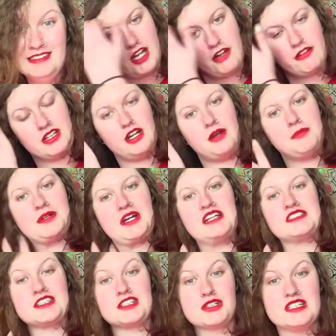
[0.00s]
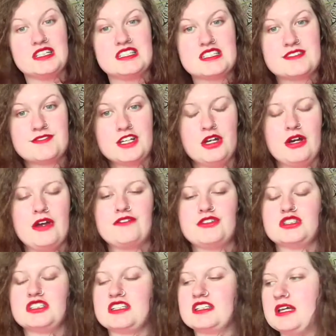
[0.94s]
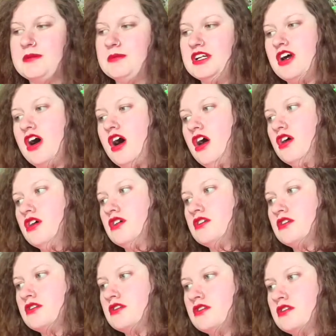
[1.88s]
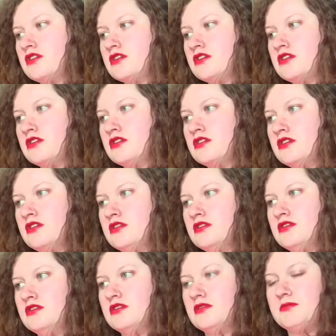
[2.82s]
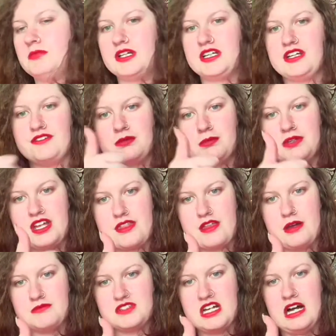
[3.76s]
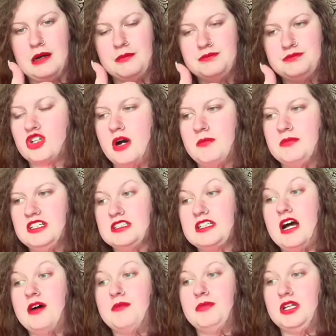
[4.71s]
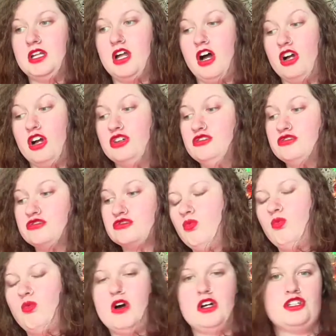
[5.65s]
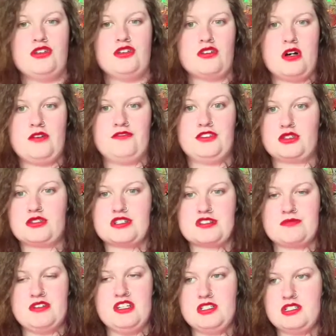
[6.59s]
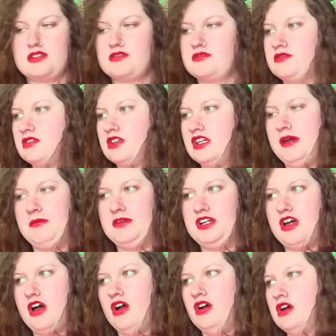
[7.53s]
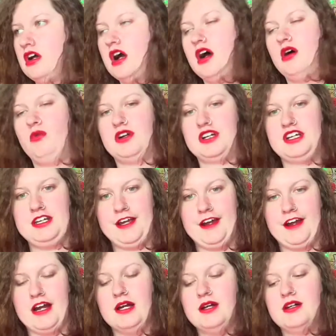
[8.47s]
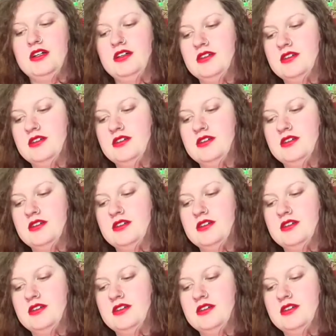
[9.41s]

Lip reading: I really hope you guys enjoyed this video. If you did, let me know by giving me a thumbs up. Comment down below what you got for Christmas. Let me know. I want to hear it.